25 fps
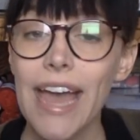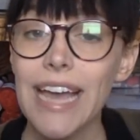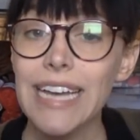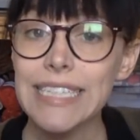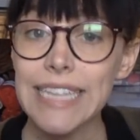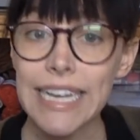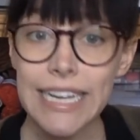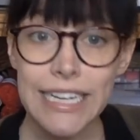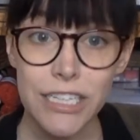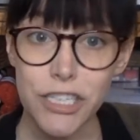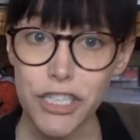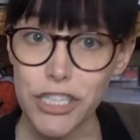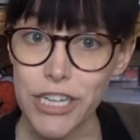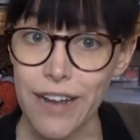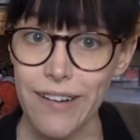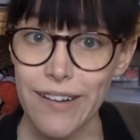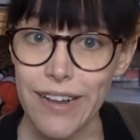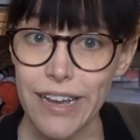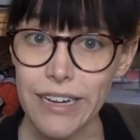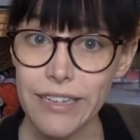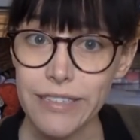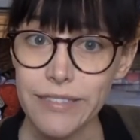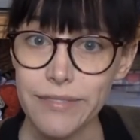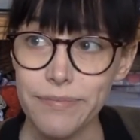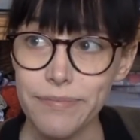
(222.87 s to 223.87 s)
Second shout
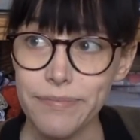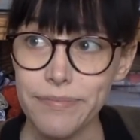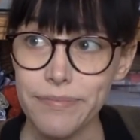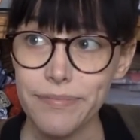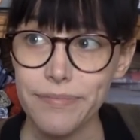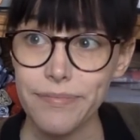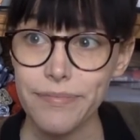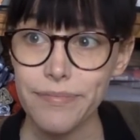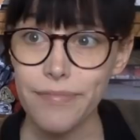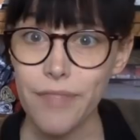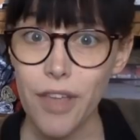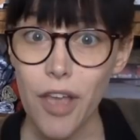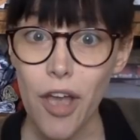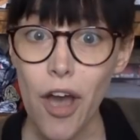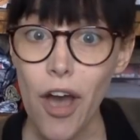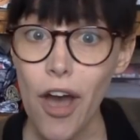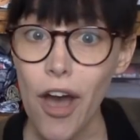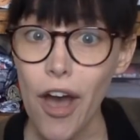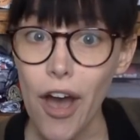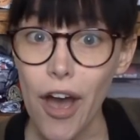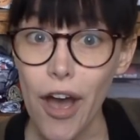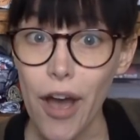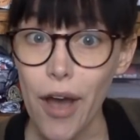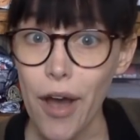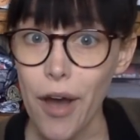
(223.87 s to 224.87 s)
out,
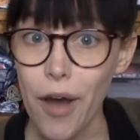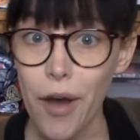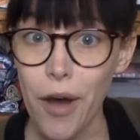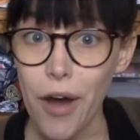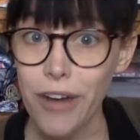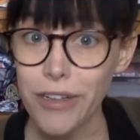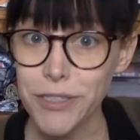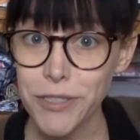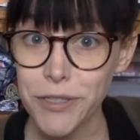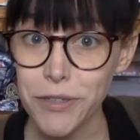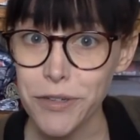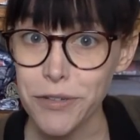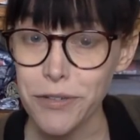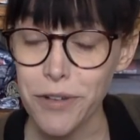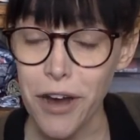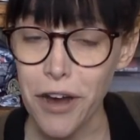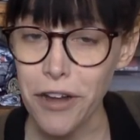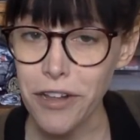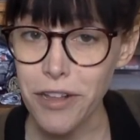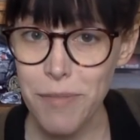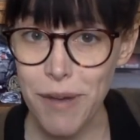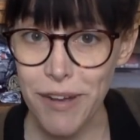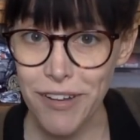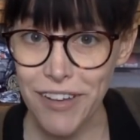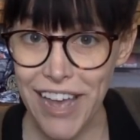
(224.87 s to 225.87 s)
also
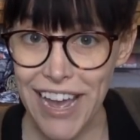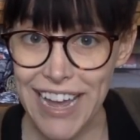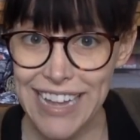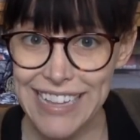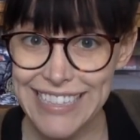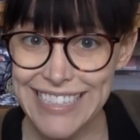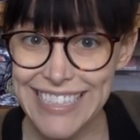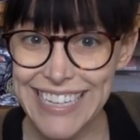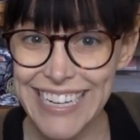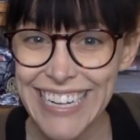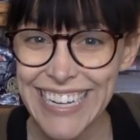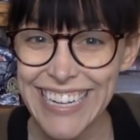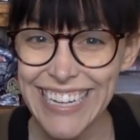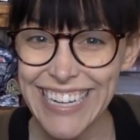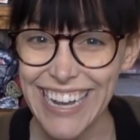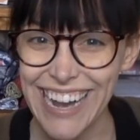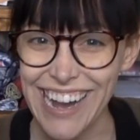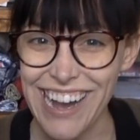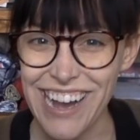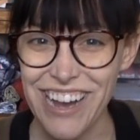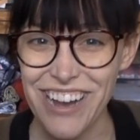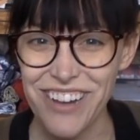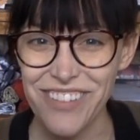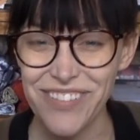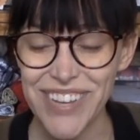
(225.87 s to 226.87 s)
all about cats,
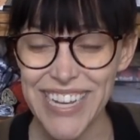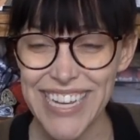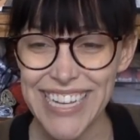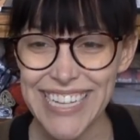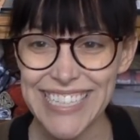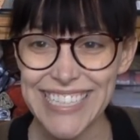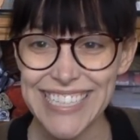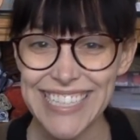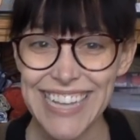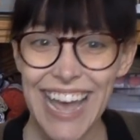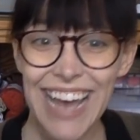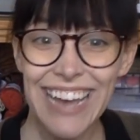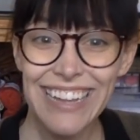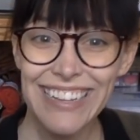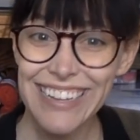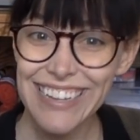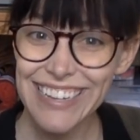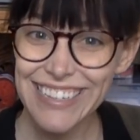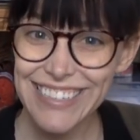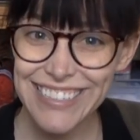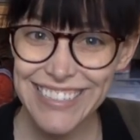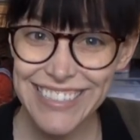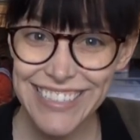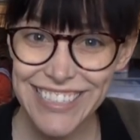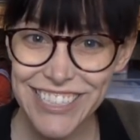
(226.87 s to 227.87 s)
is Cat
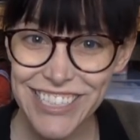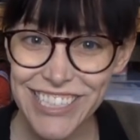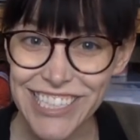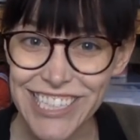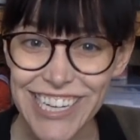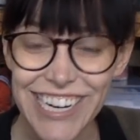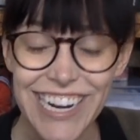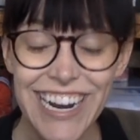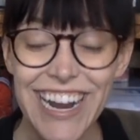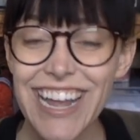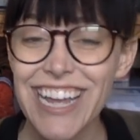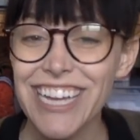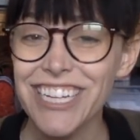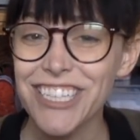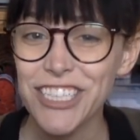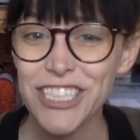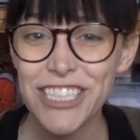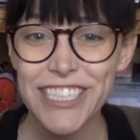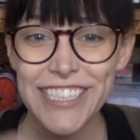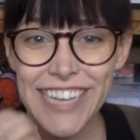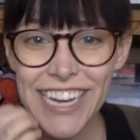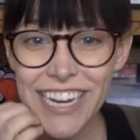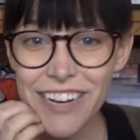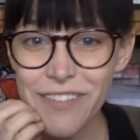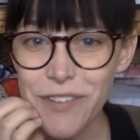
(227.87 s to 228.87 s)
Lady Stitcher.
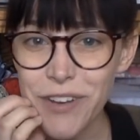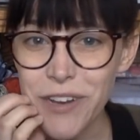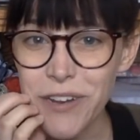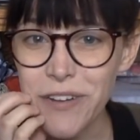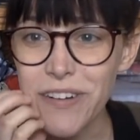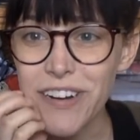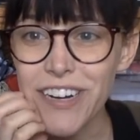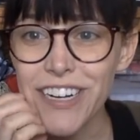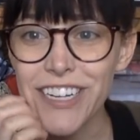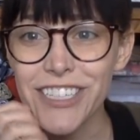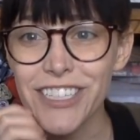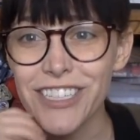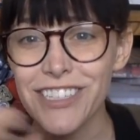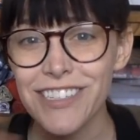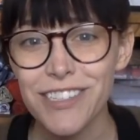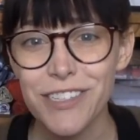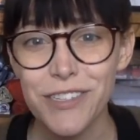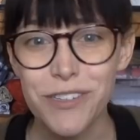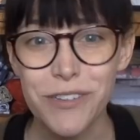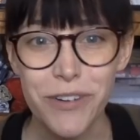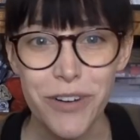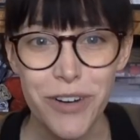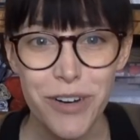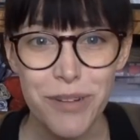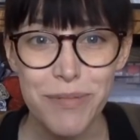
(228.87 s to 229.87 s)
She's kind of newer. She's
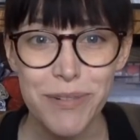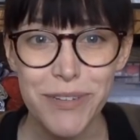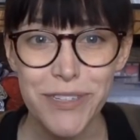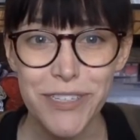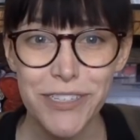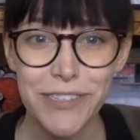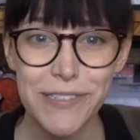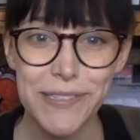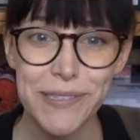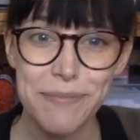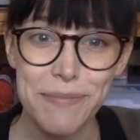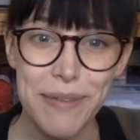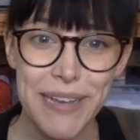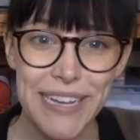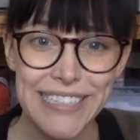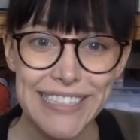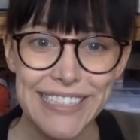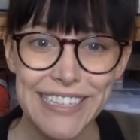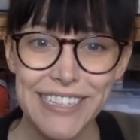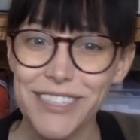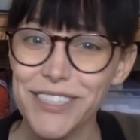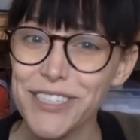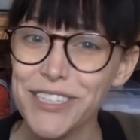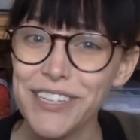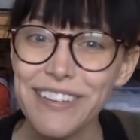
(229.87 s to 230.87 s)
adorable. She's
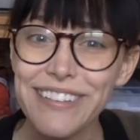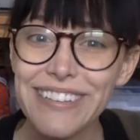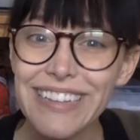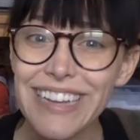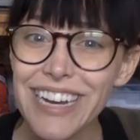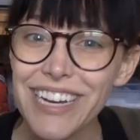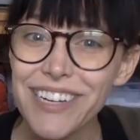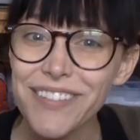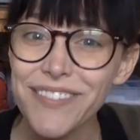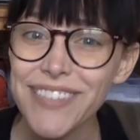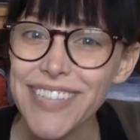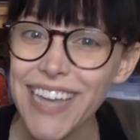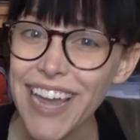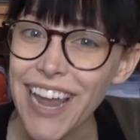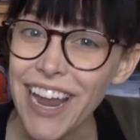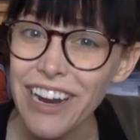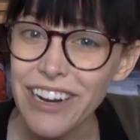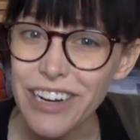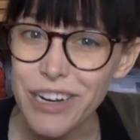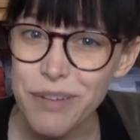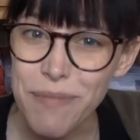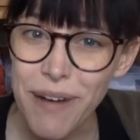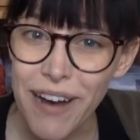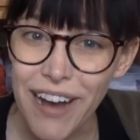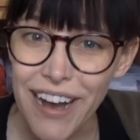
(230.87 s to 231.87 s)
amazing. She loves
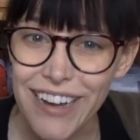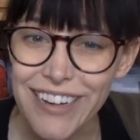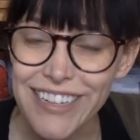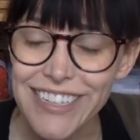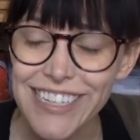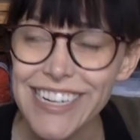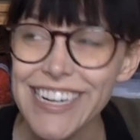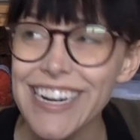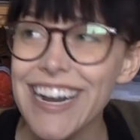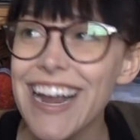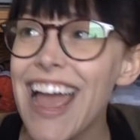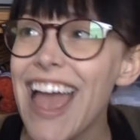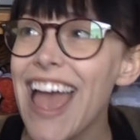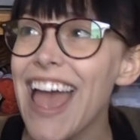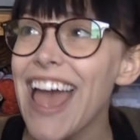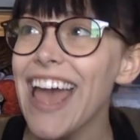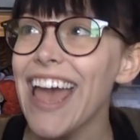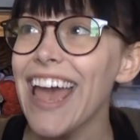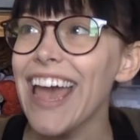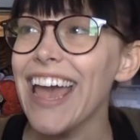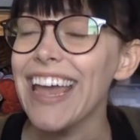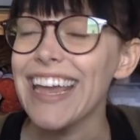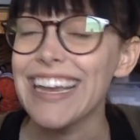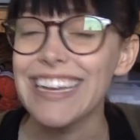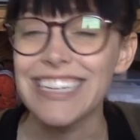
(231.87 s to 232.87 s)
Harry Potter,
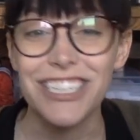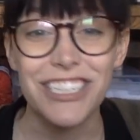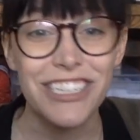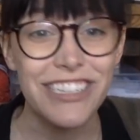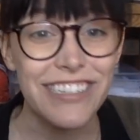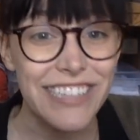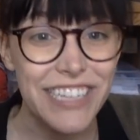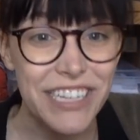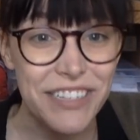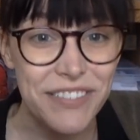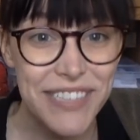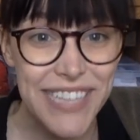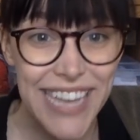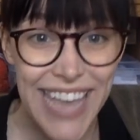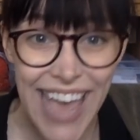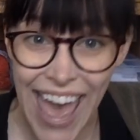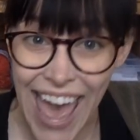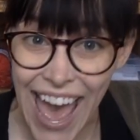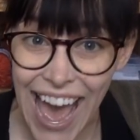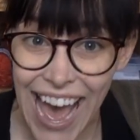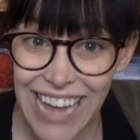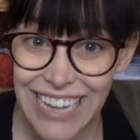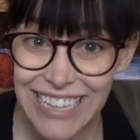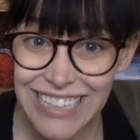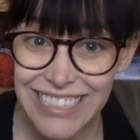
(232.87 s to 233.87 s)
and she loves
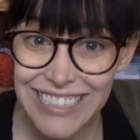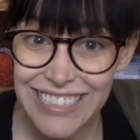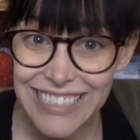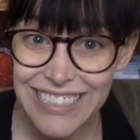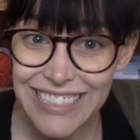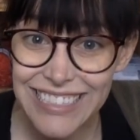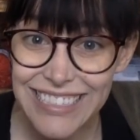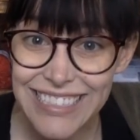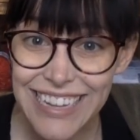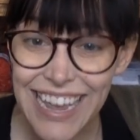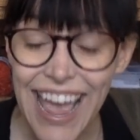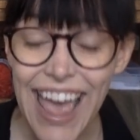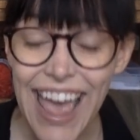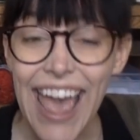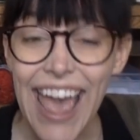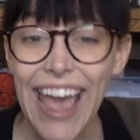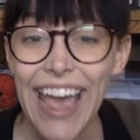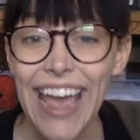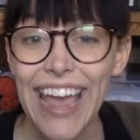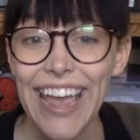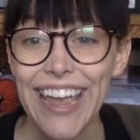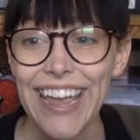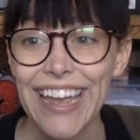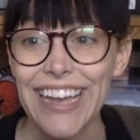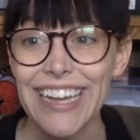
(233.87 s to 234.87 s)
cats,
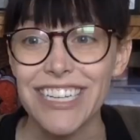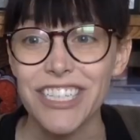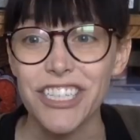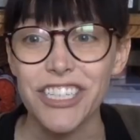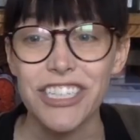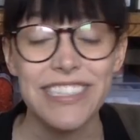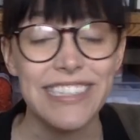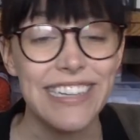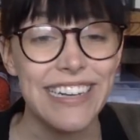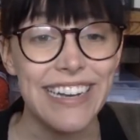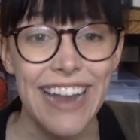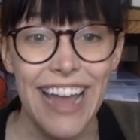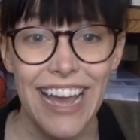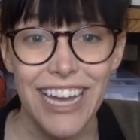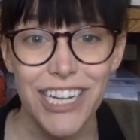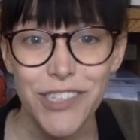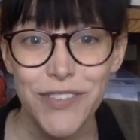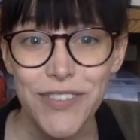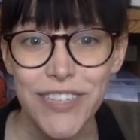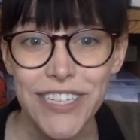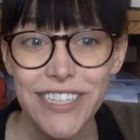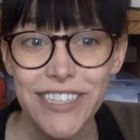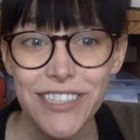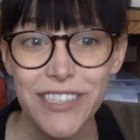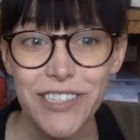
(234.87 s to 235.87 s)
and she's in
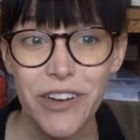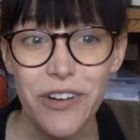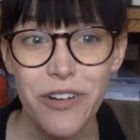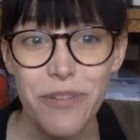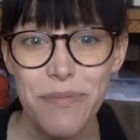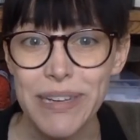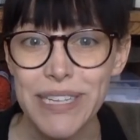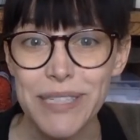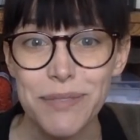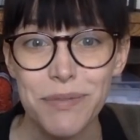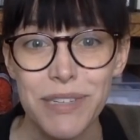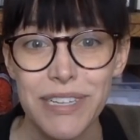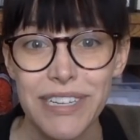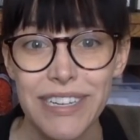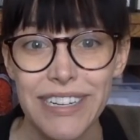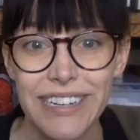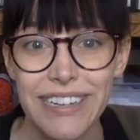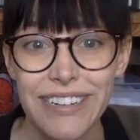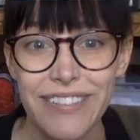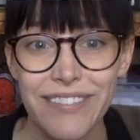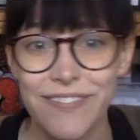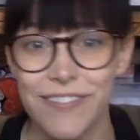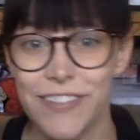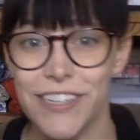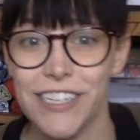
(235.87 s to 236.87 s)
Nashville, so it makes
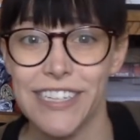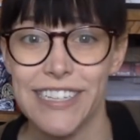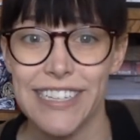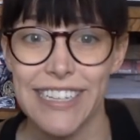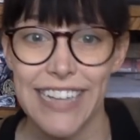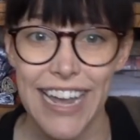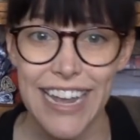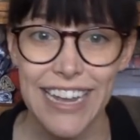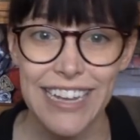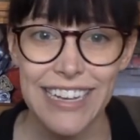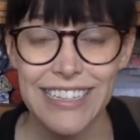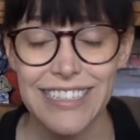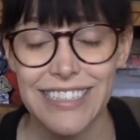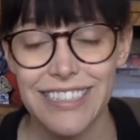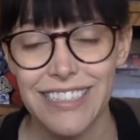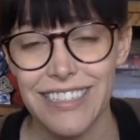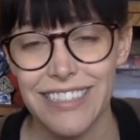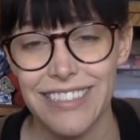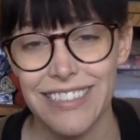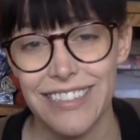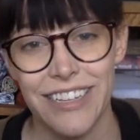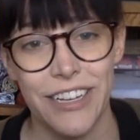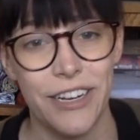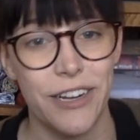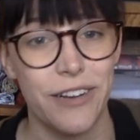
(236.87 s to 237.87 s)
me feel like,
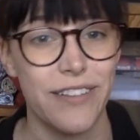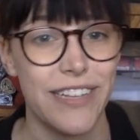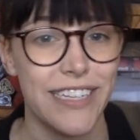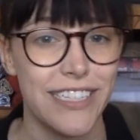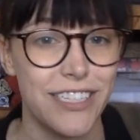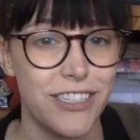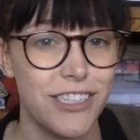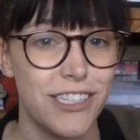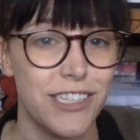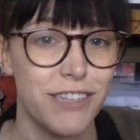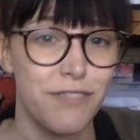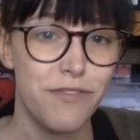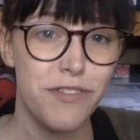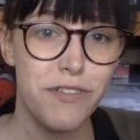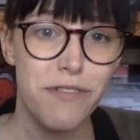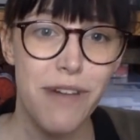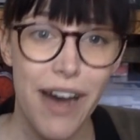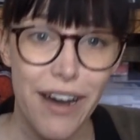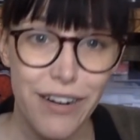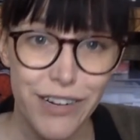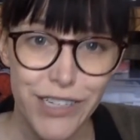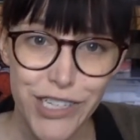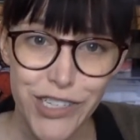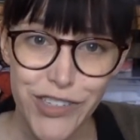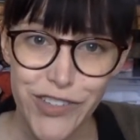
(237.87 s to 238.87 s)
that's just a few
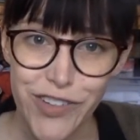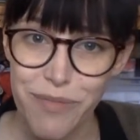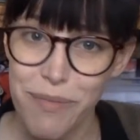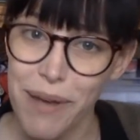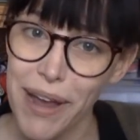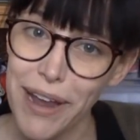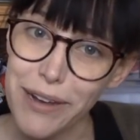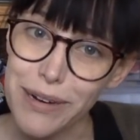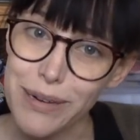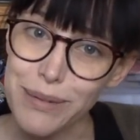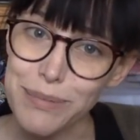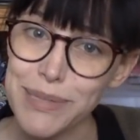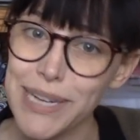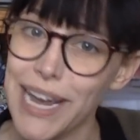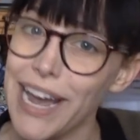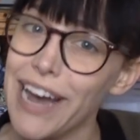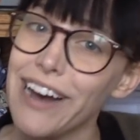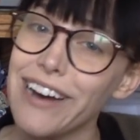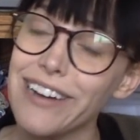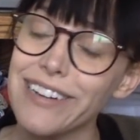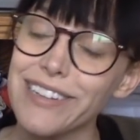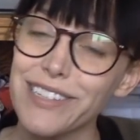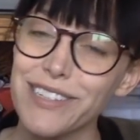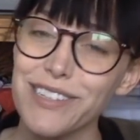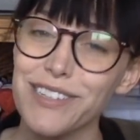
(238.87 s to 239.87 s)
hours from my
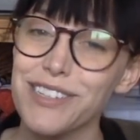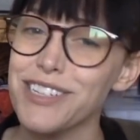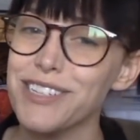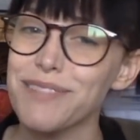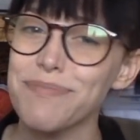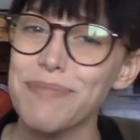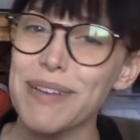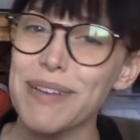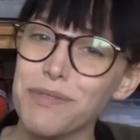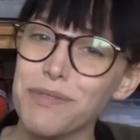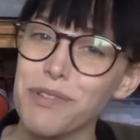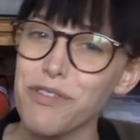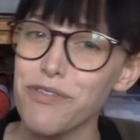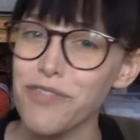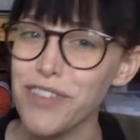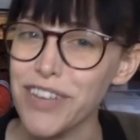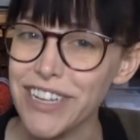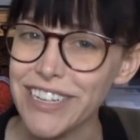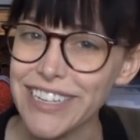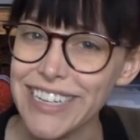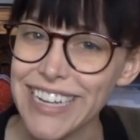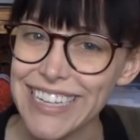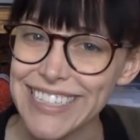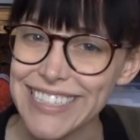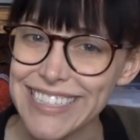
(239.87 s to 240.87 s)
hometown. It just me
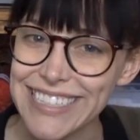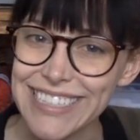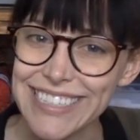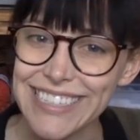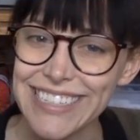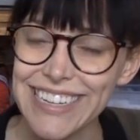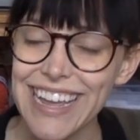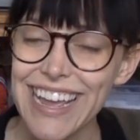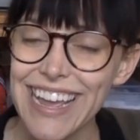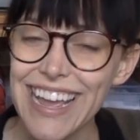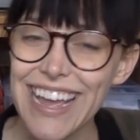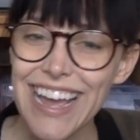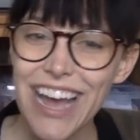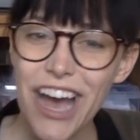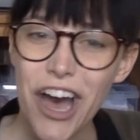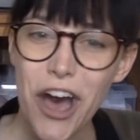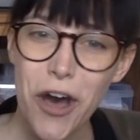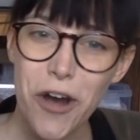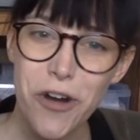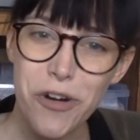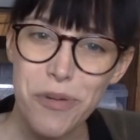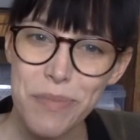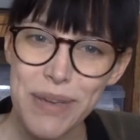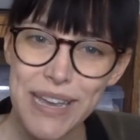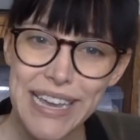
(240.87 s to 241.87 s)
feel nice and
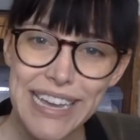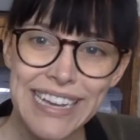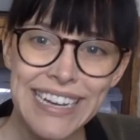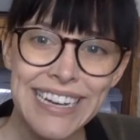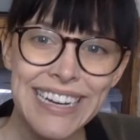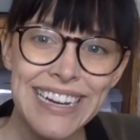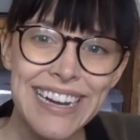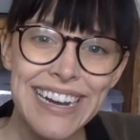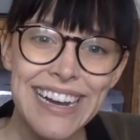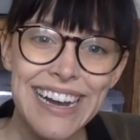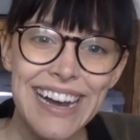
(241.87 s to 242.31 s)
homey.